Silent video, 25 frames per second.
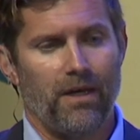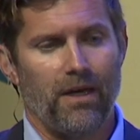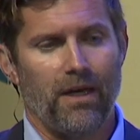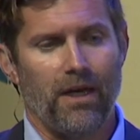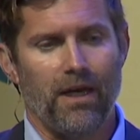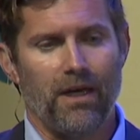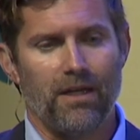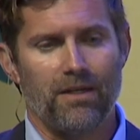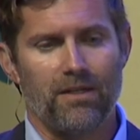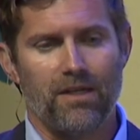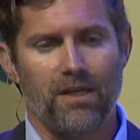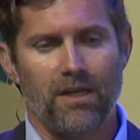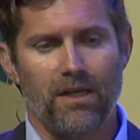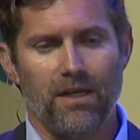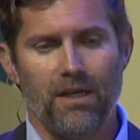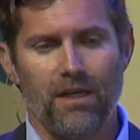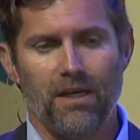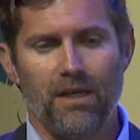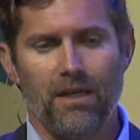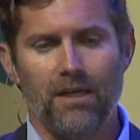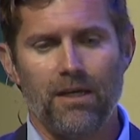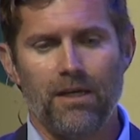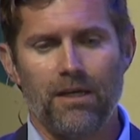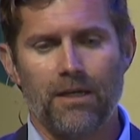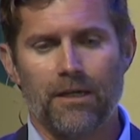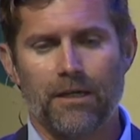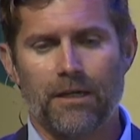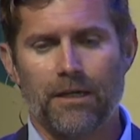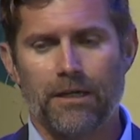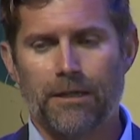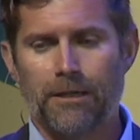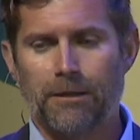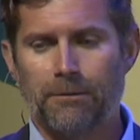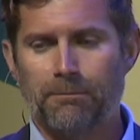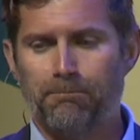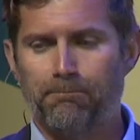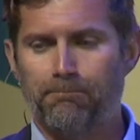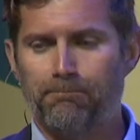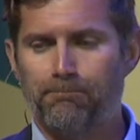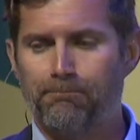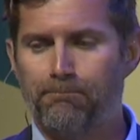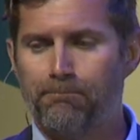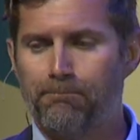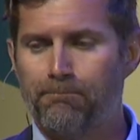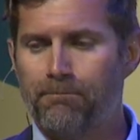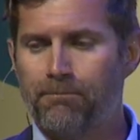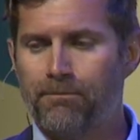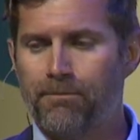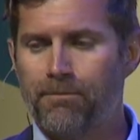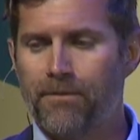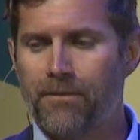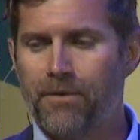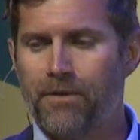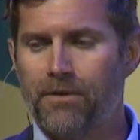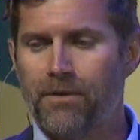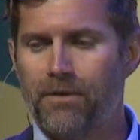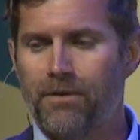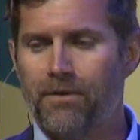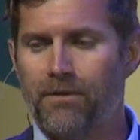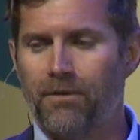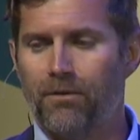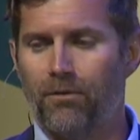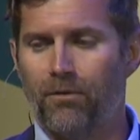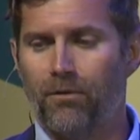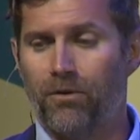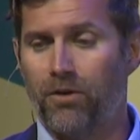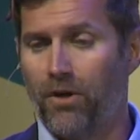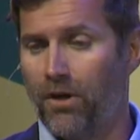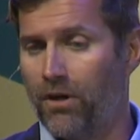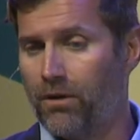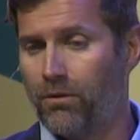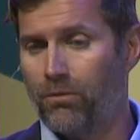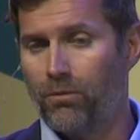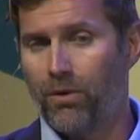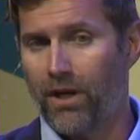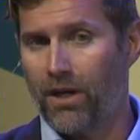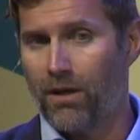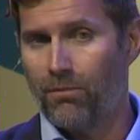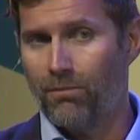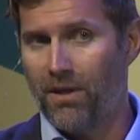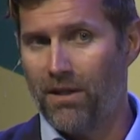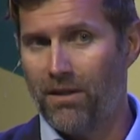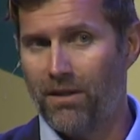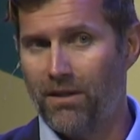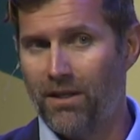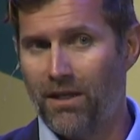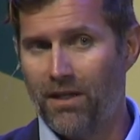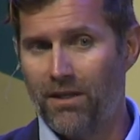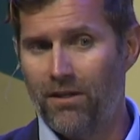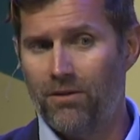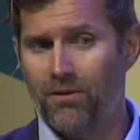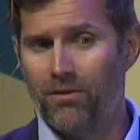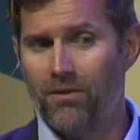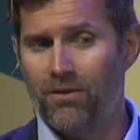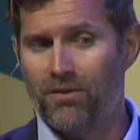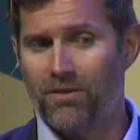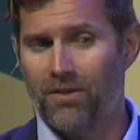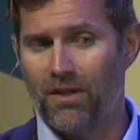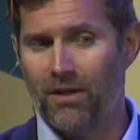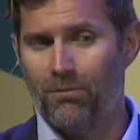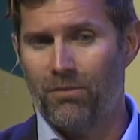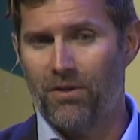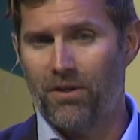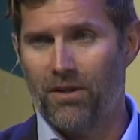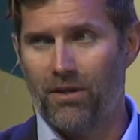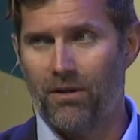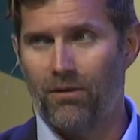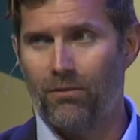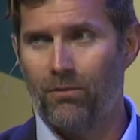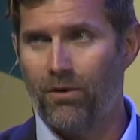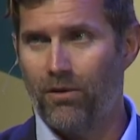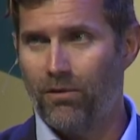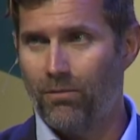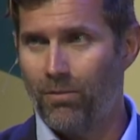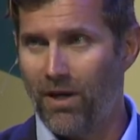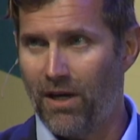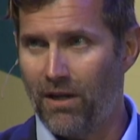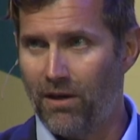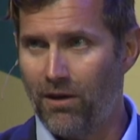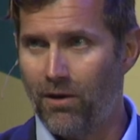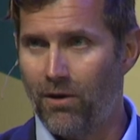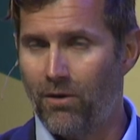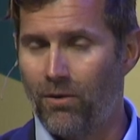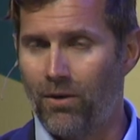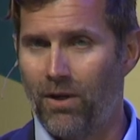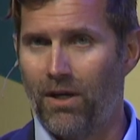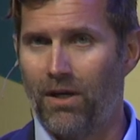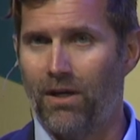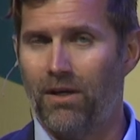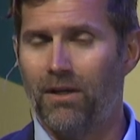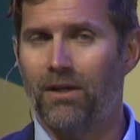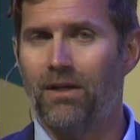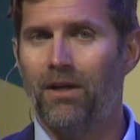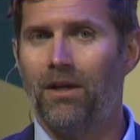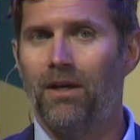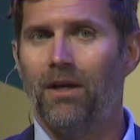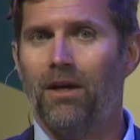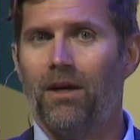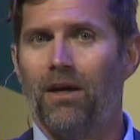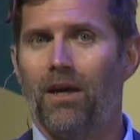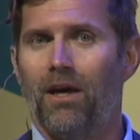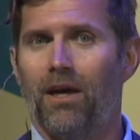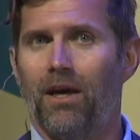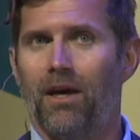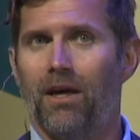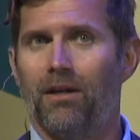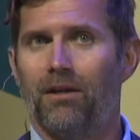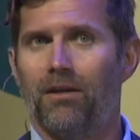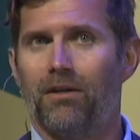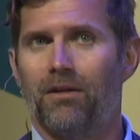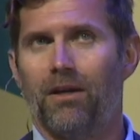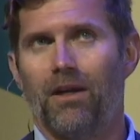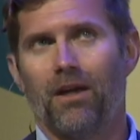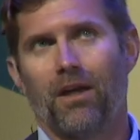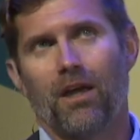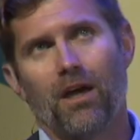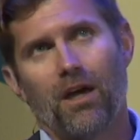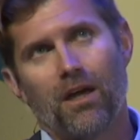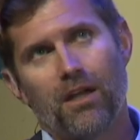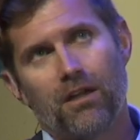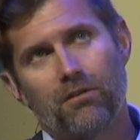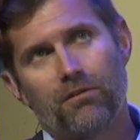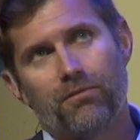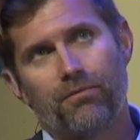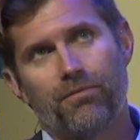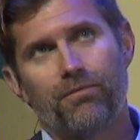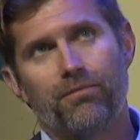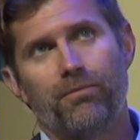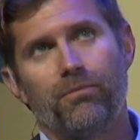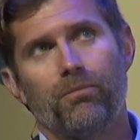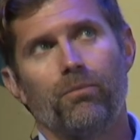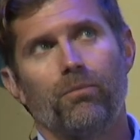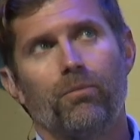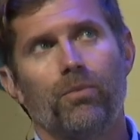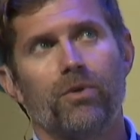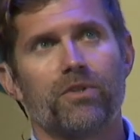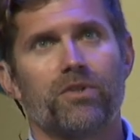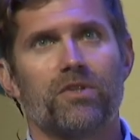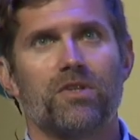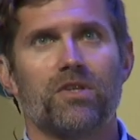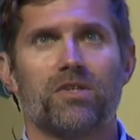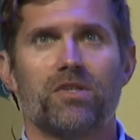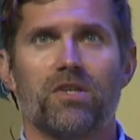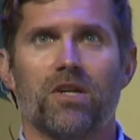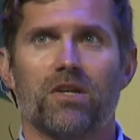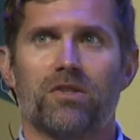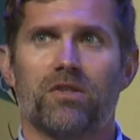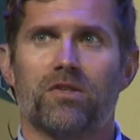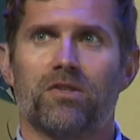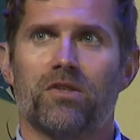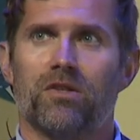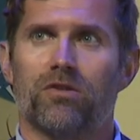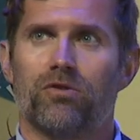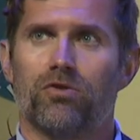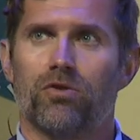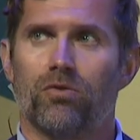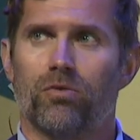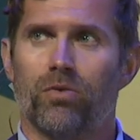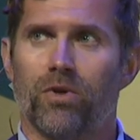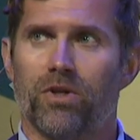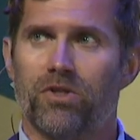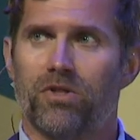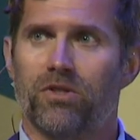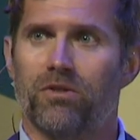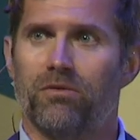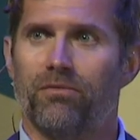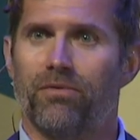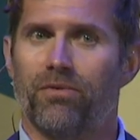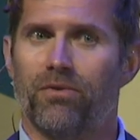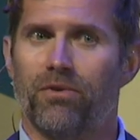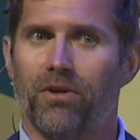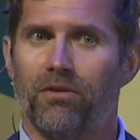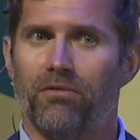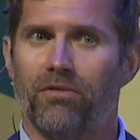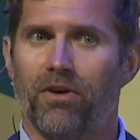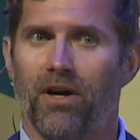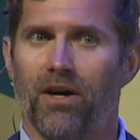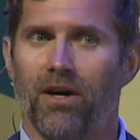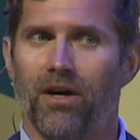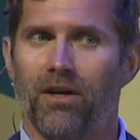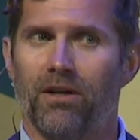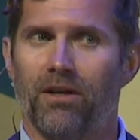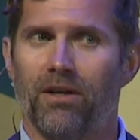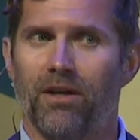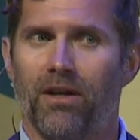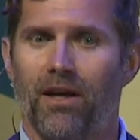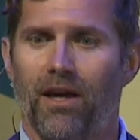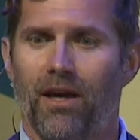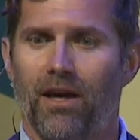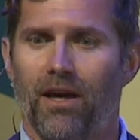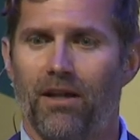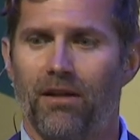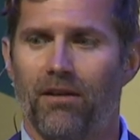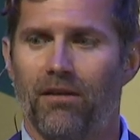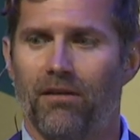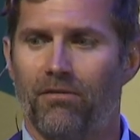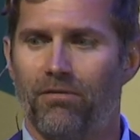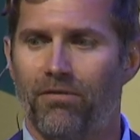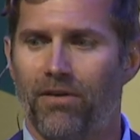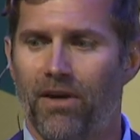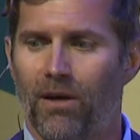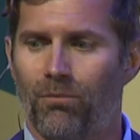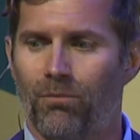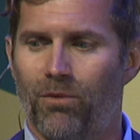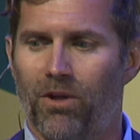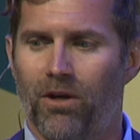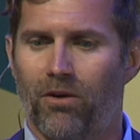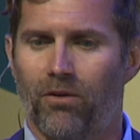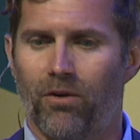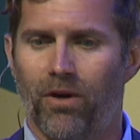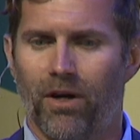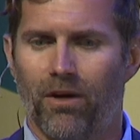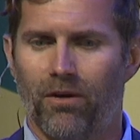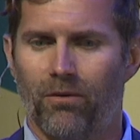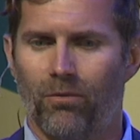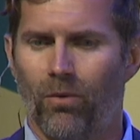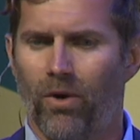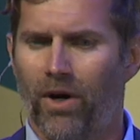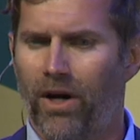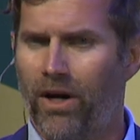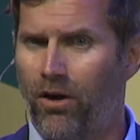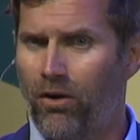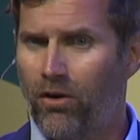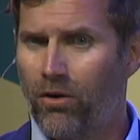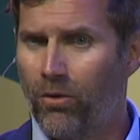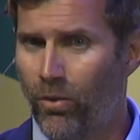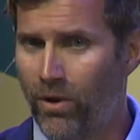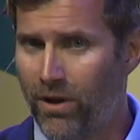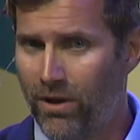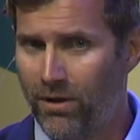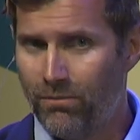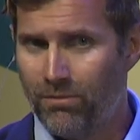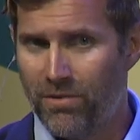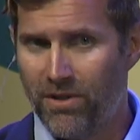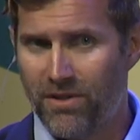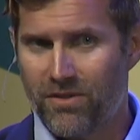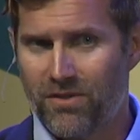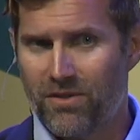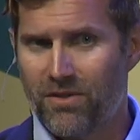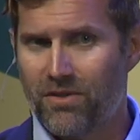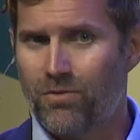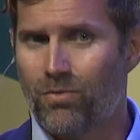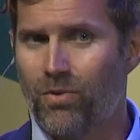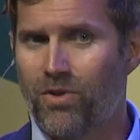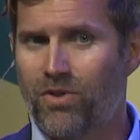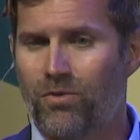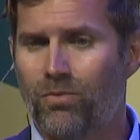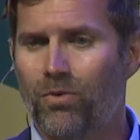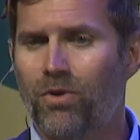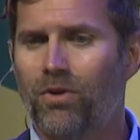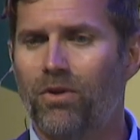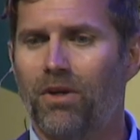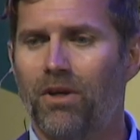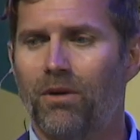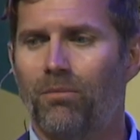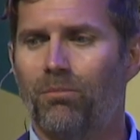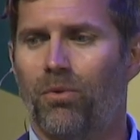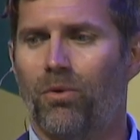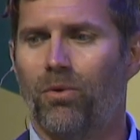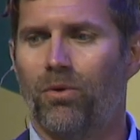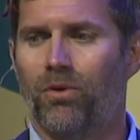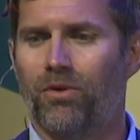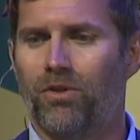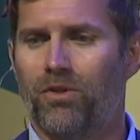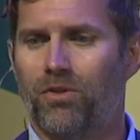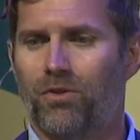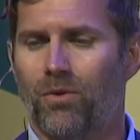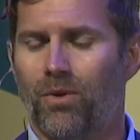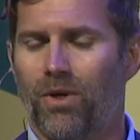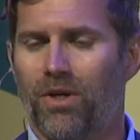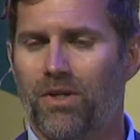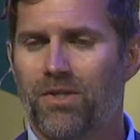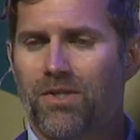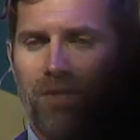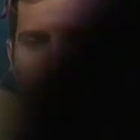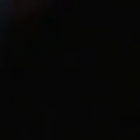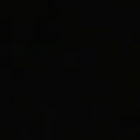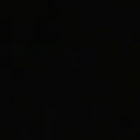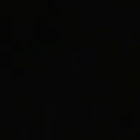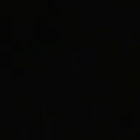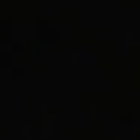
And he, Doug recommended that he do the same thing with Patagonia. And it kind of was this existential question for Yvon and the family around, why are we in business? What's really important to us?